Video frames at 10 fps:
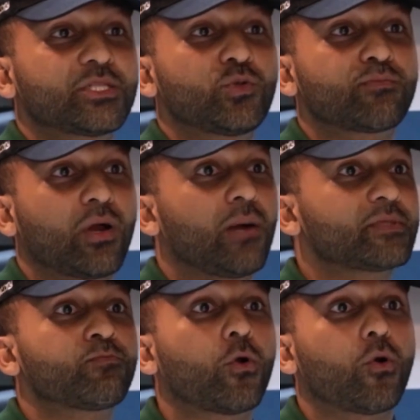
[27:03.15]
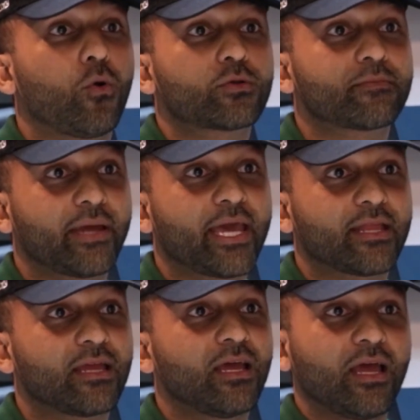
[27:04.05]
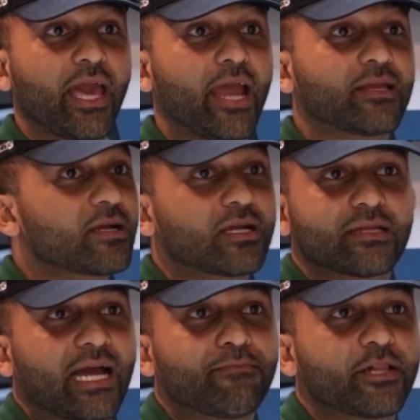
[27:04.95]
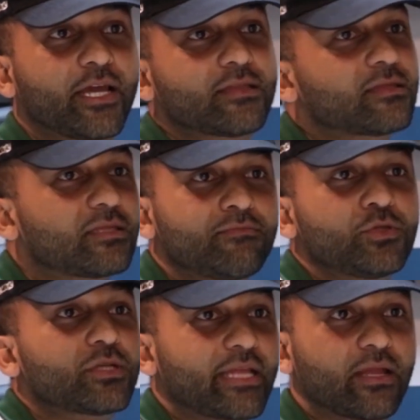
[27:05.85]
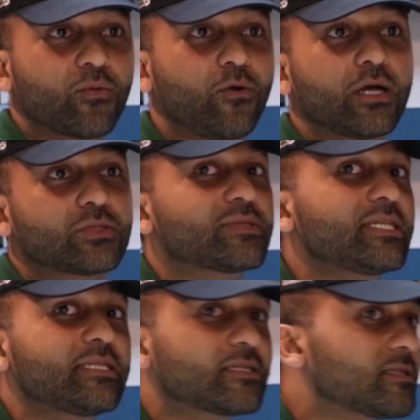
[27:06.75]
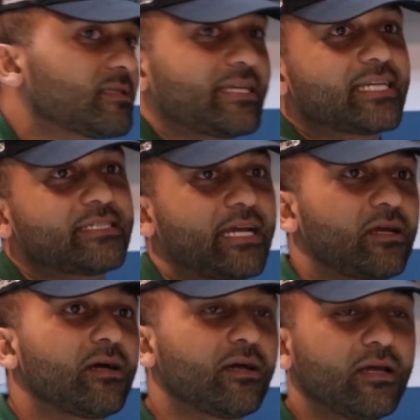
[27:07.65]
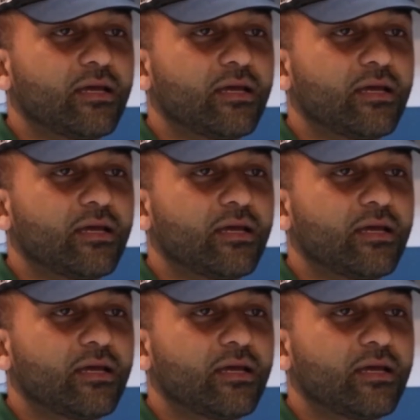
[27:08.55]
doing prom. It's more older men, and they're not playing the music that he wants. So it's easy to snatch that up.